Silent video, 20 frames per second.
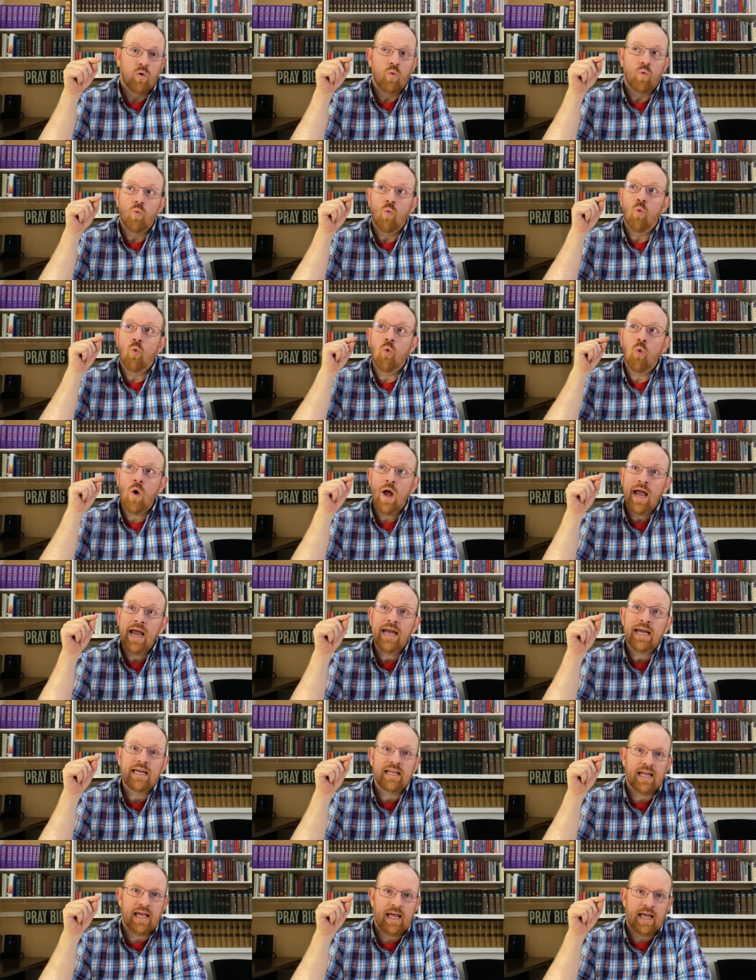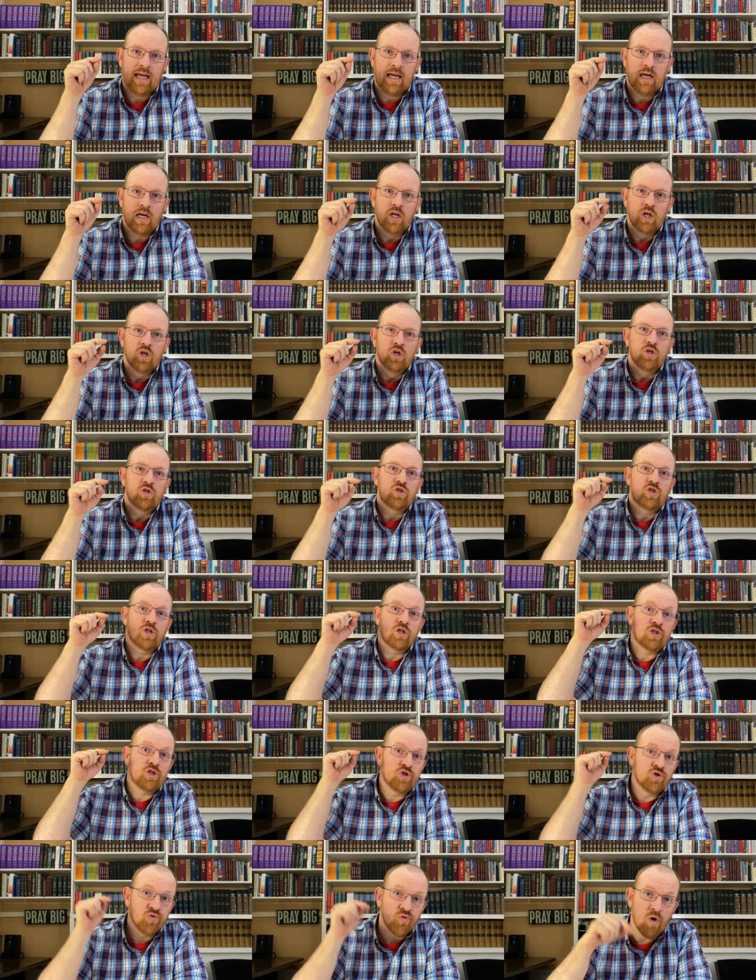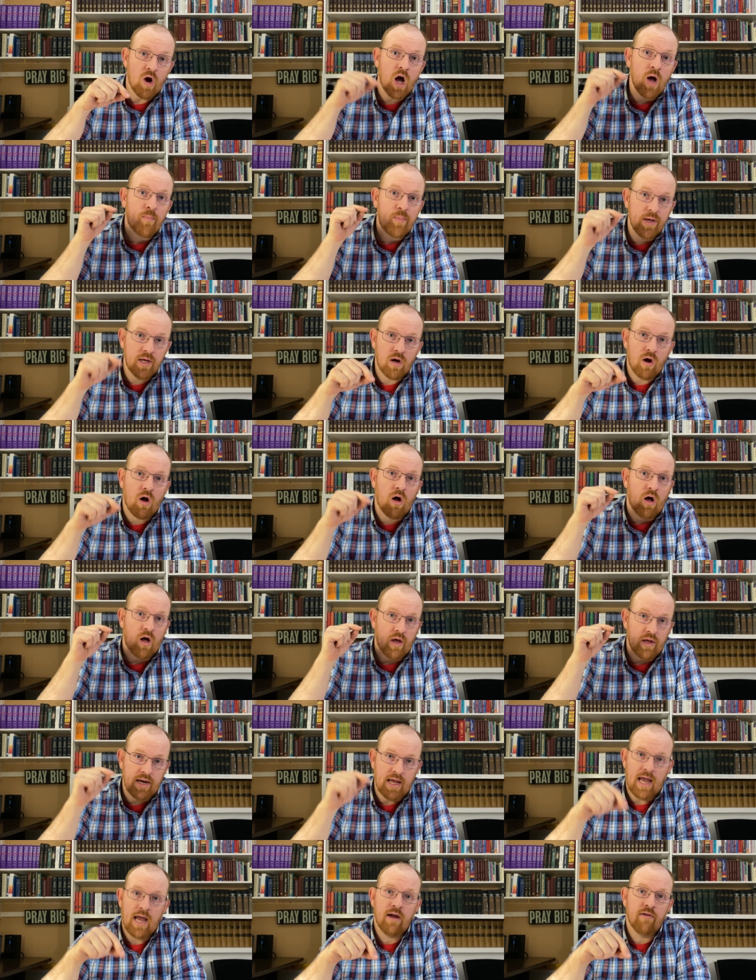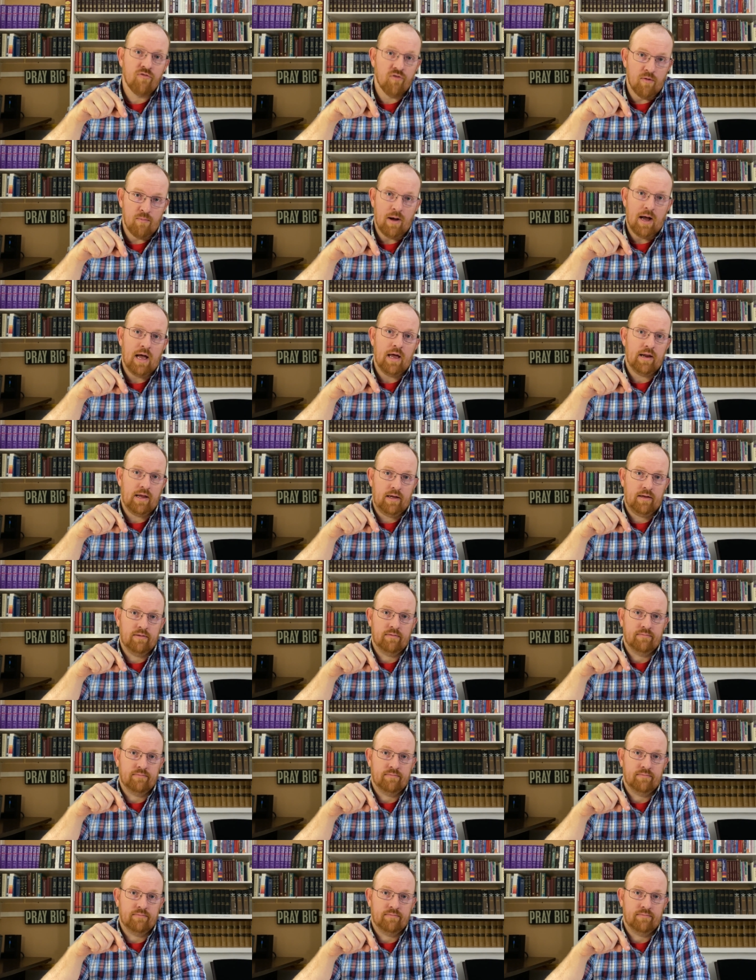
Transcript: waiting to drop it on everybody.